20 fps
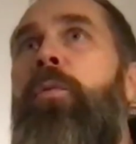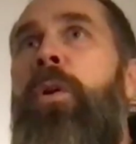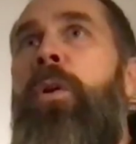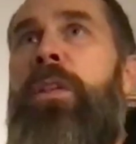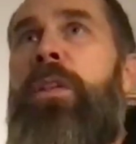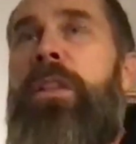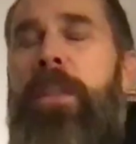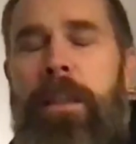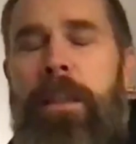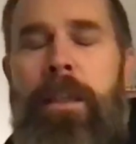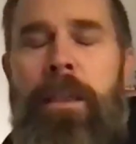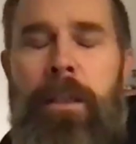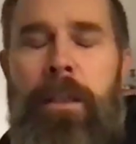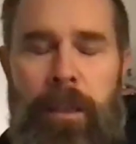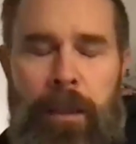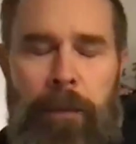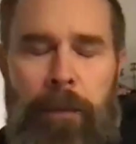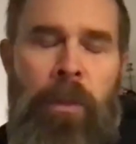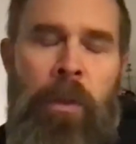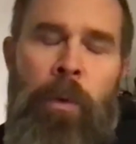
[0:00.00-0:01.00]
when we did it,
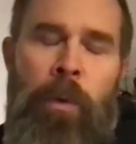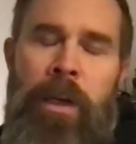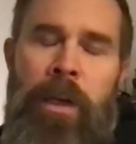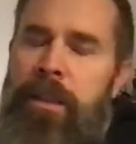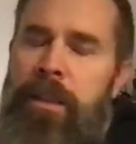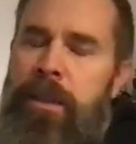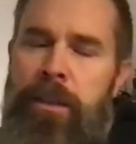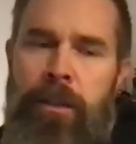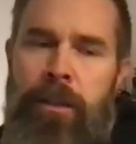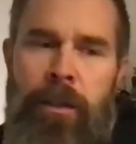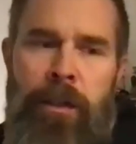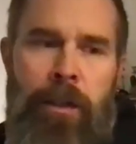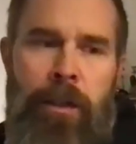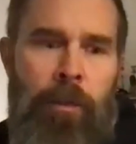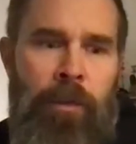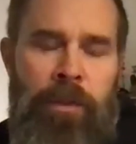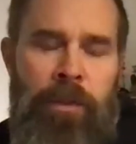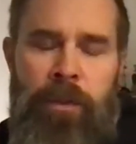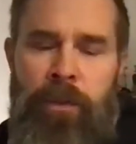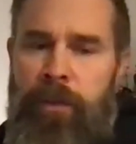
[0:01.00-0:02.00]
and the way it started
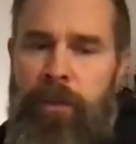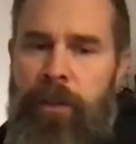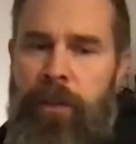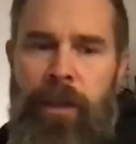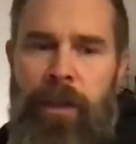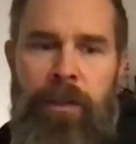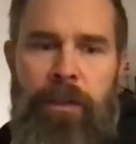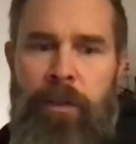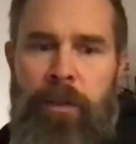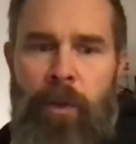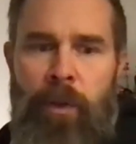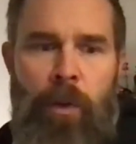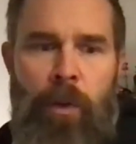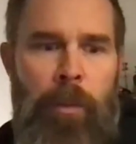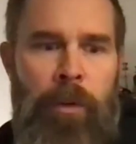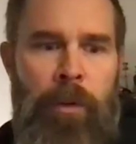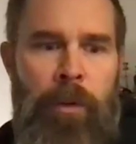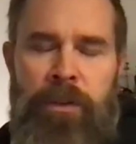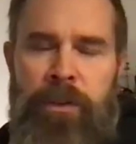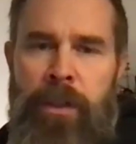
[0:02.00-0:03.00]
was just like a
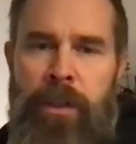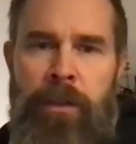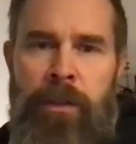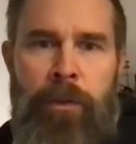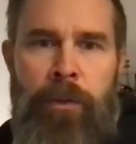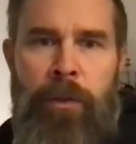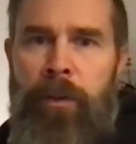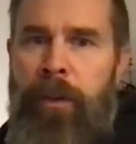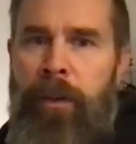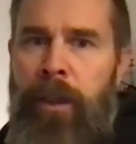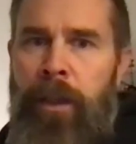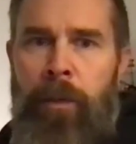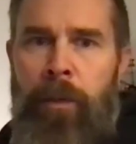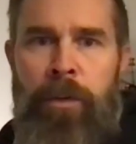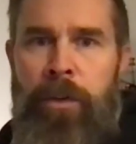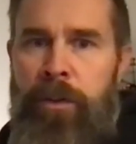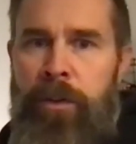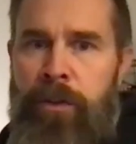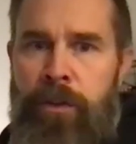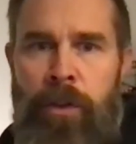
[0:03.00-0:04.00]
snowball started rolling, and
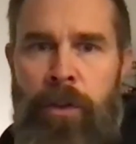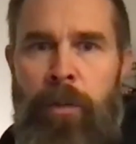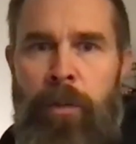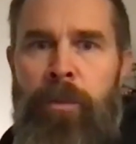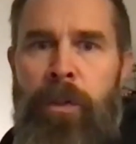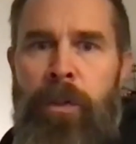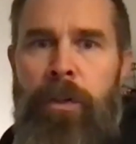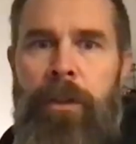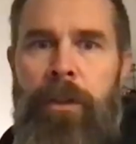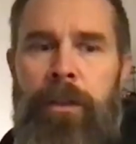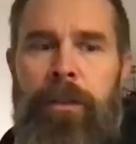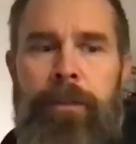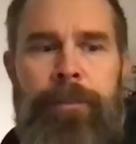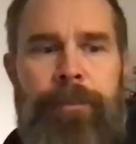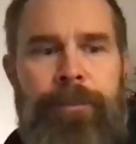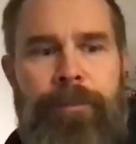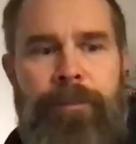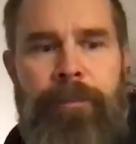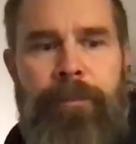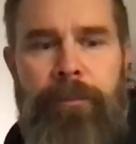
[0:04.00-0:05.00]
we just jumped on it.
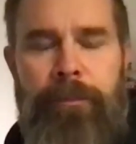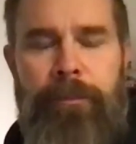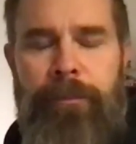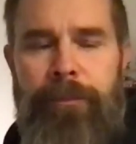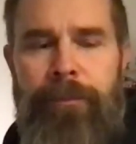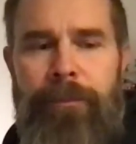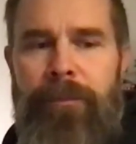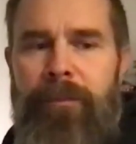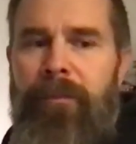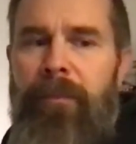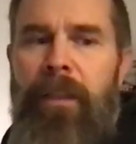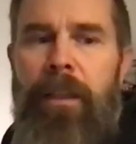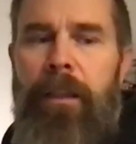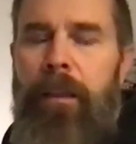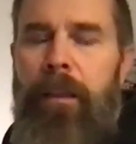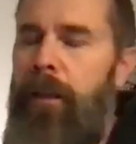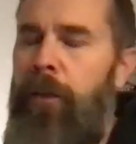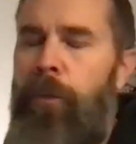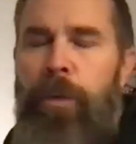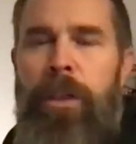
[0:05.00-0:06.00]

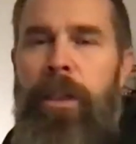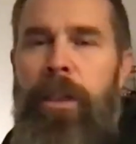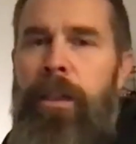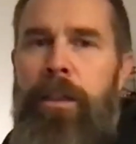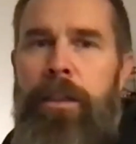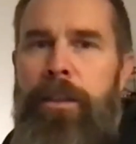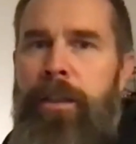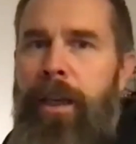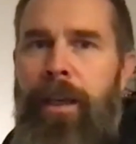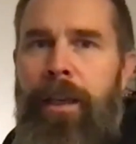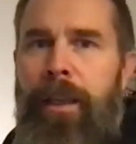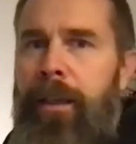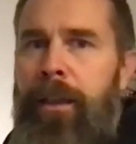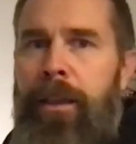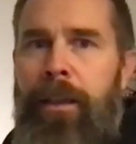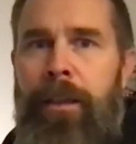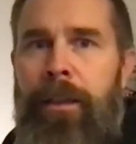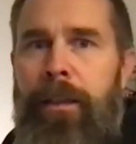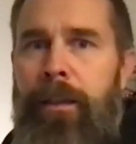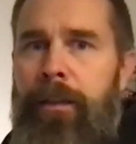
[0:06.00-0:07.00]
We didn't check
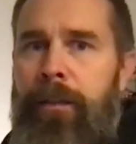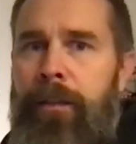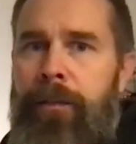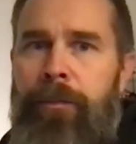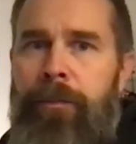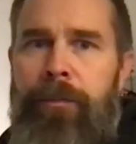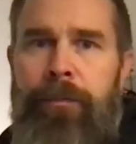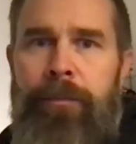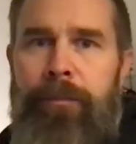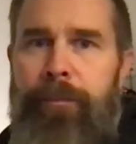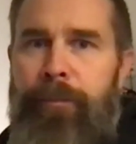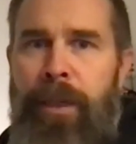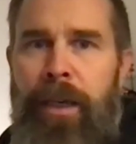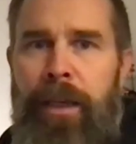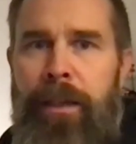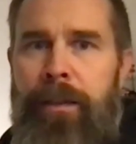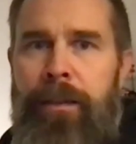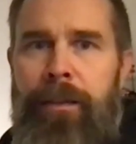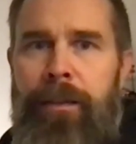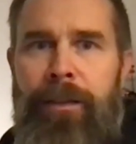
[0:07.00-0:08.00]
any
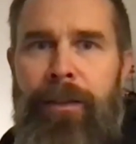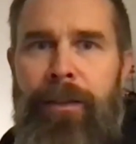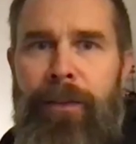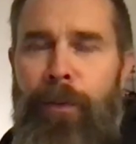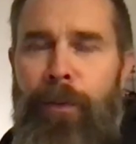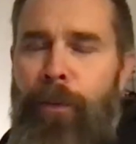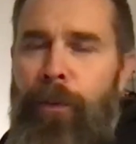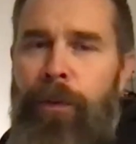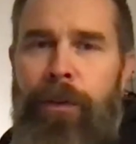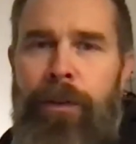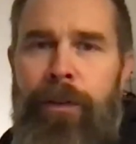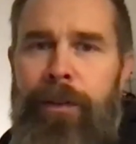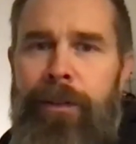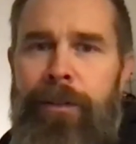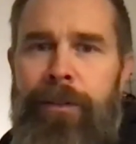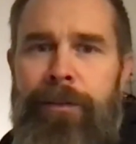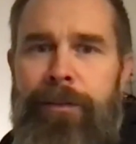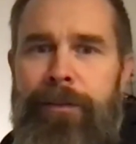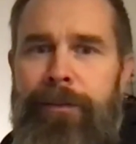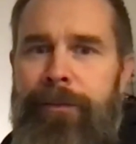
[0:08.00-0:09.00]
patents
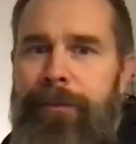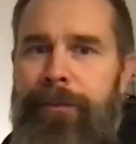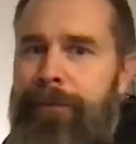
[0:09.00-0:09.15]
or